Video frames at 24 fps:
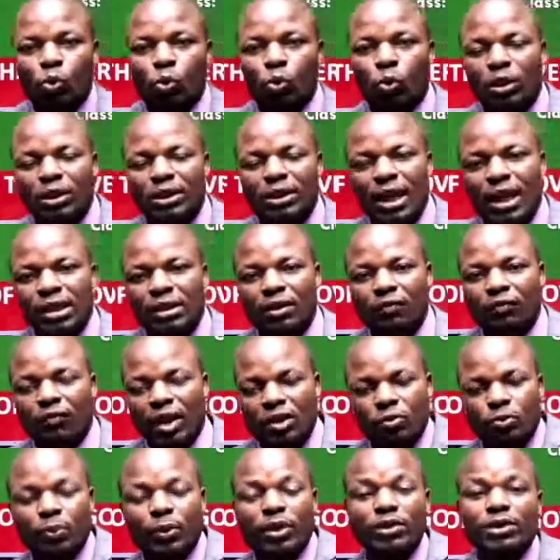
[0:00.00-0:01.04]
What does the
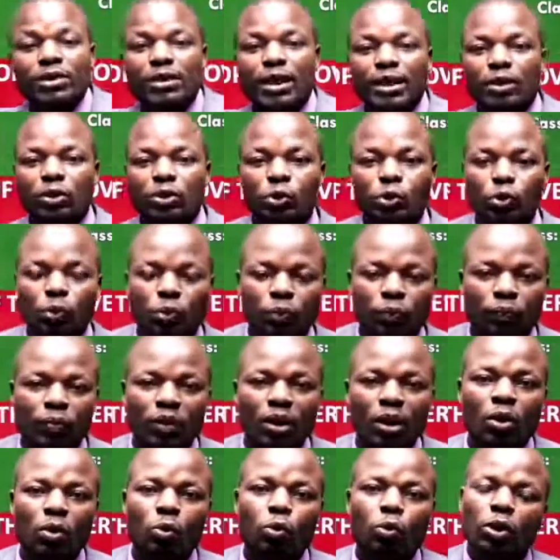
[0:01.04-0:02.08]
vice president do?
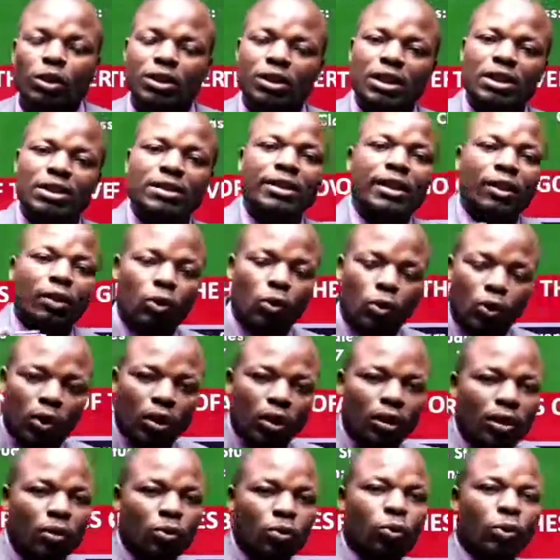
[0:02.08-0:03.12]
What is the
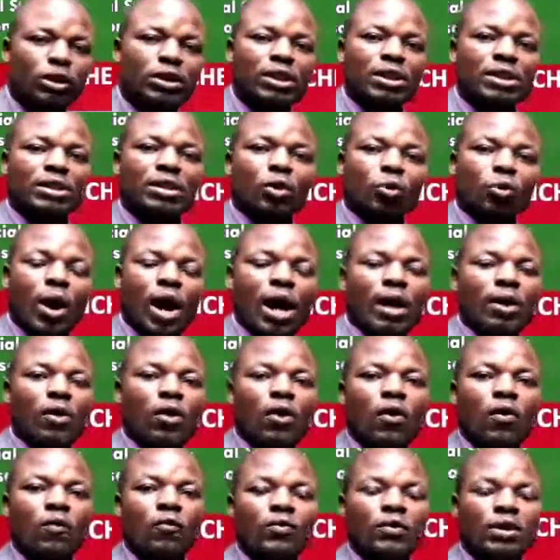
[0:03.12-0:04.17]
role? What is the work
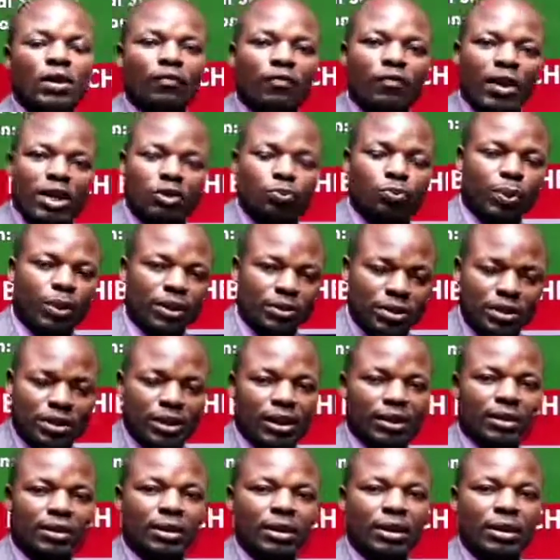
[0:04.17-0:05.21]
of the vice
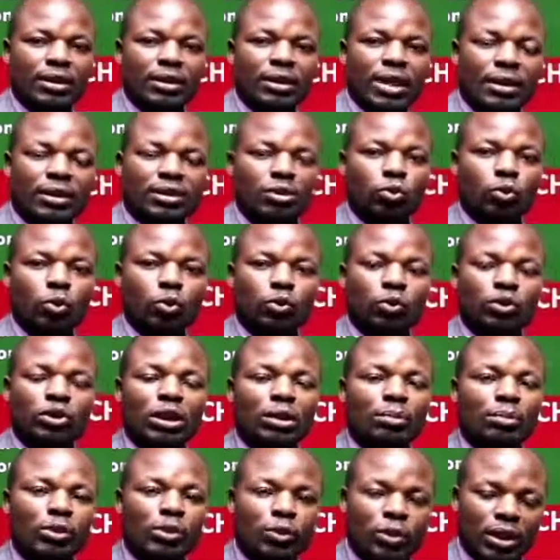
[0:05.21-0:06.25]
president? That is what we
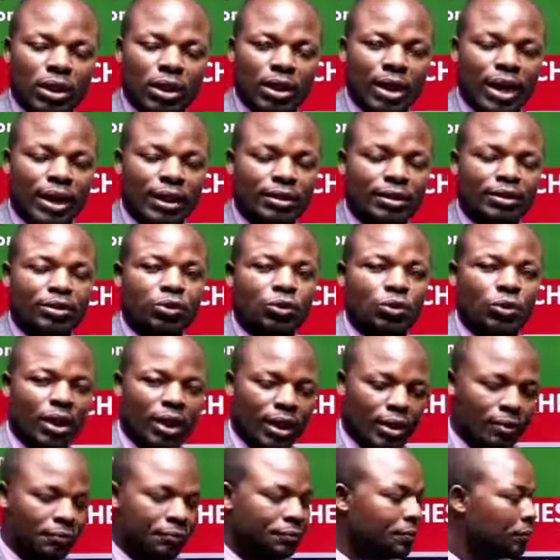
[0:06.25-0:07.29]
shall be looking at
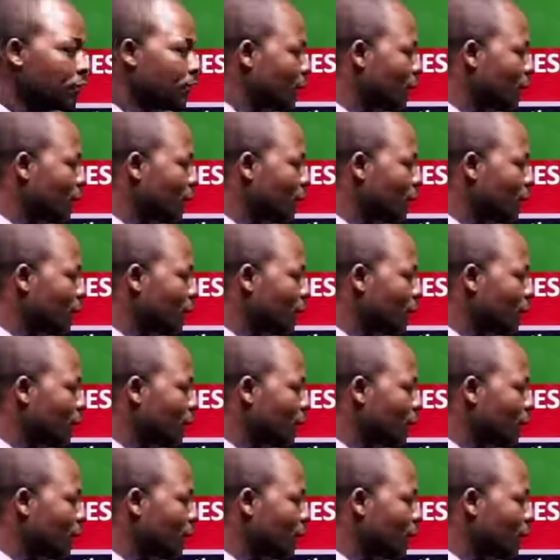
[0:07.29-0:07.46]
today.